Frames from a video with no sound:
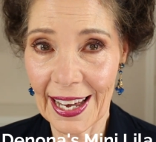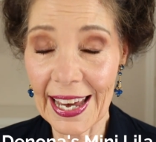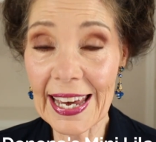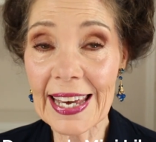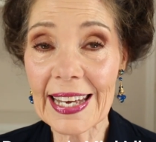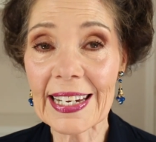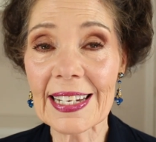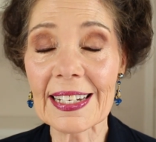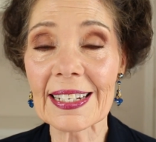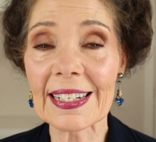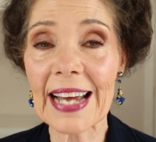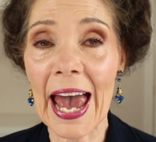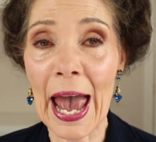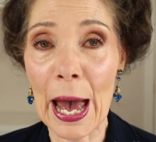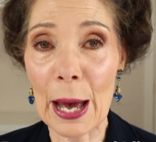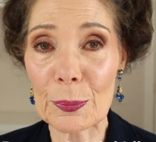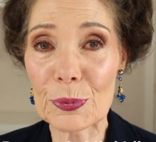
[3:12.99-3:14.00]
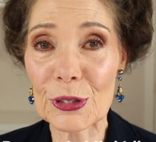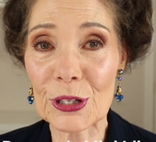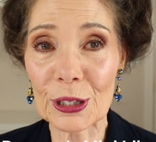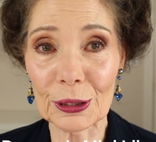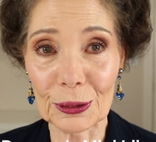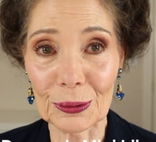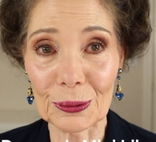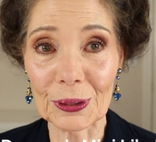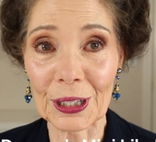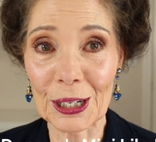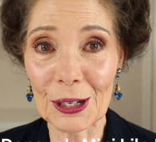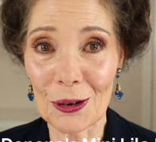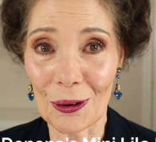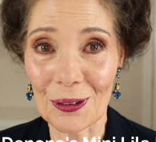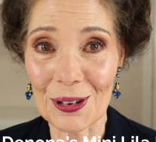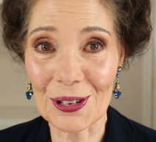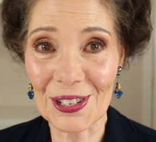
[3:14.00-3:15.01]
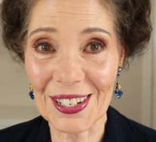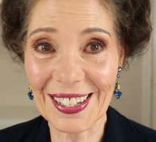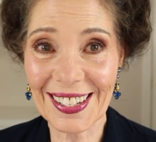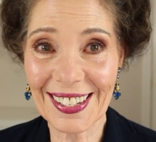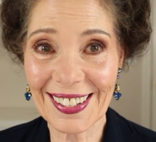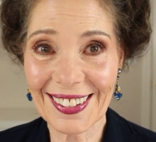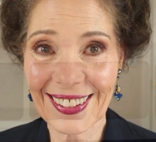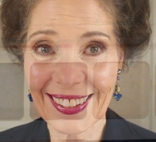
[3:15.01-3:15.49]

It is absolutely gorgeous.